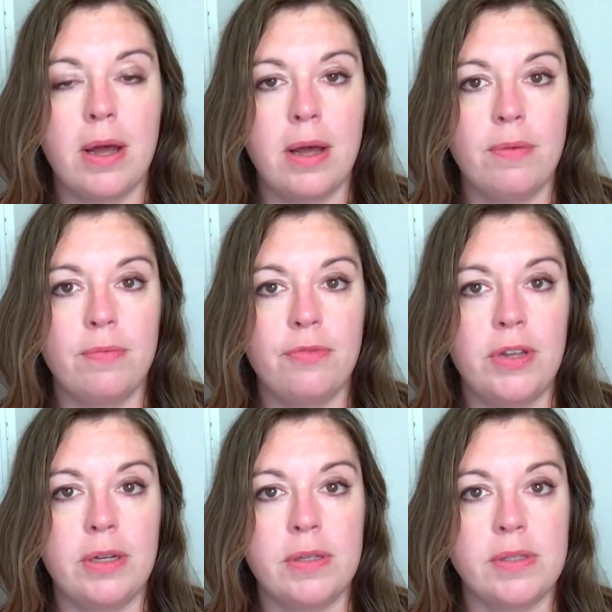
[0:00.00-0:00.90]
um,
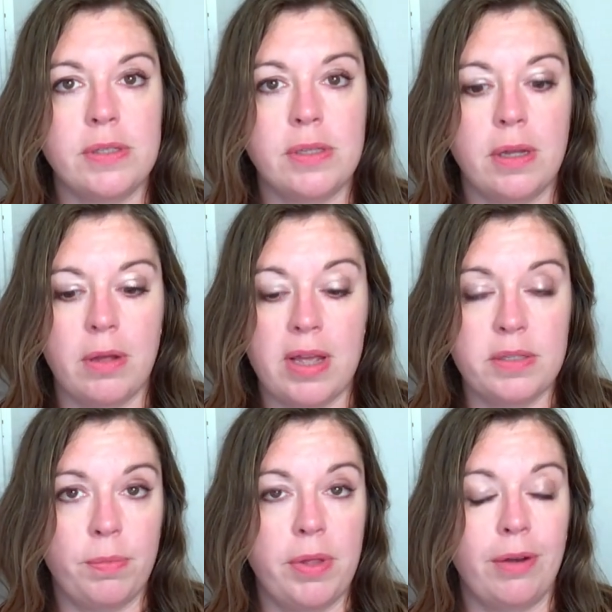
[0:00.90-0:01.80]
Venus uh,
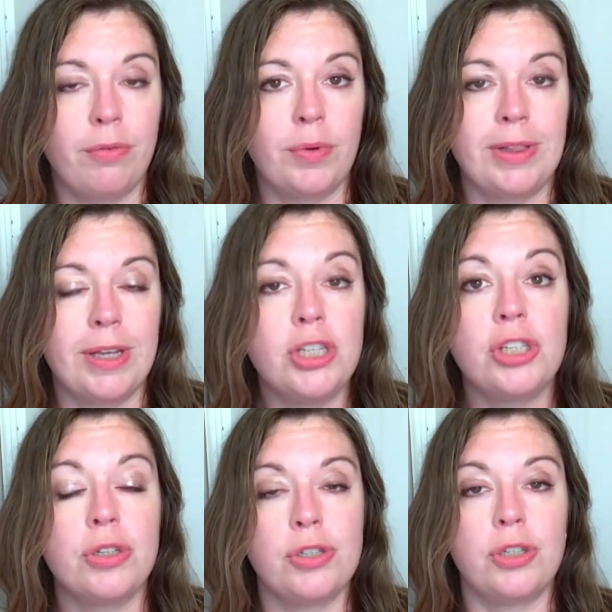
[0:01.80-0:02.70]
as a planet of
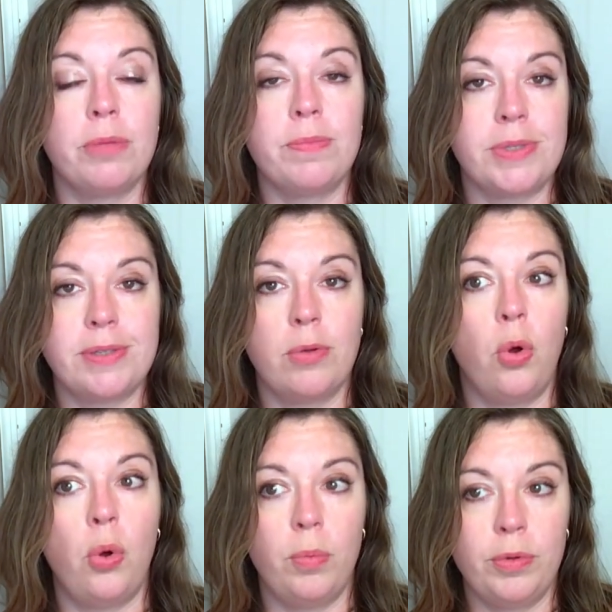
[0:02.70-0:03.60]
relationships,
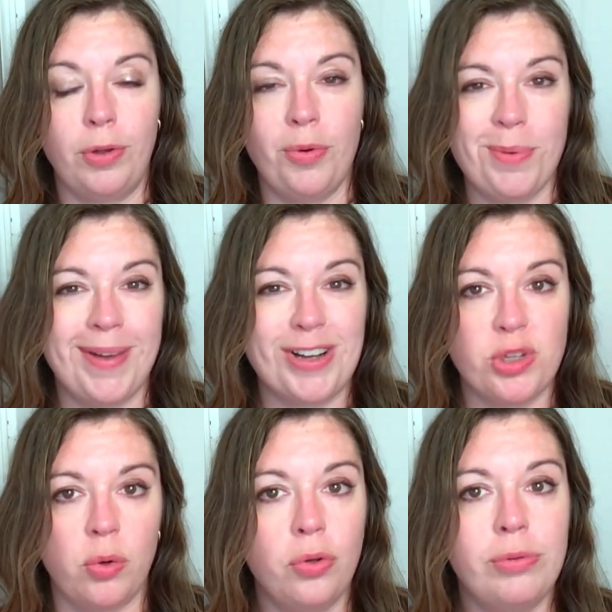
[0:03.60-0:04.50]
going back
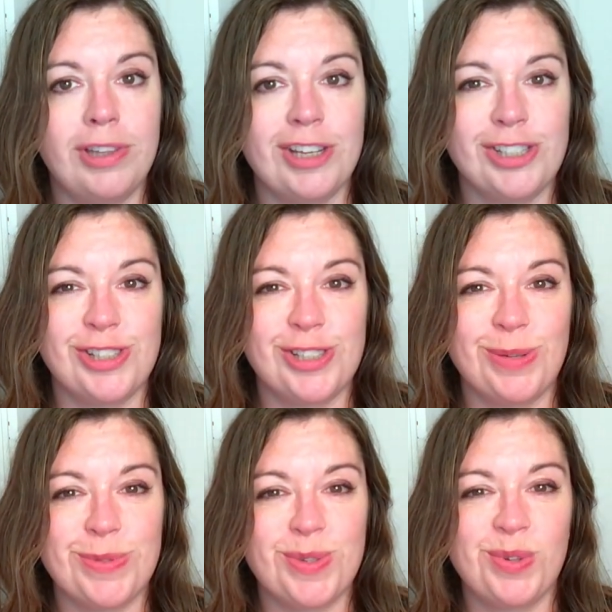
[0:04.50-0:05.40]
to old
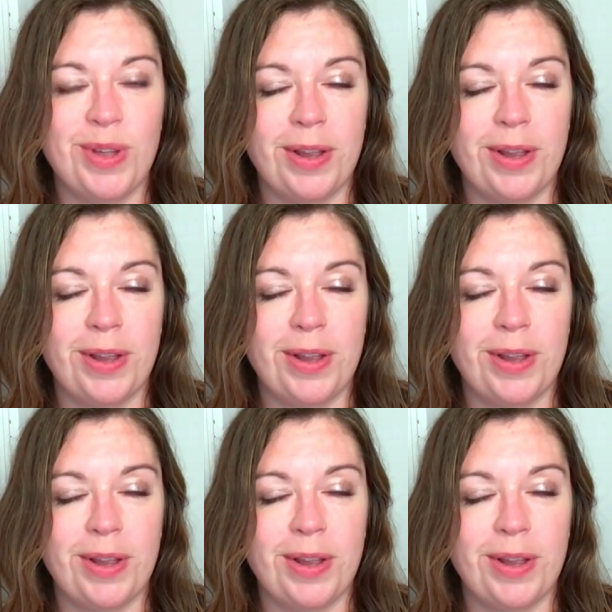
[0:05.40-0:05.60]
relationships.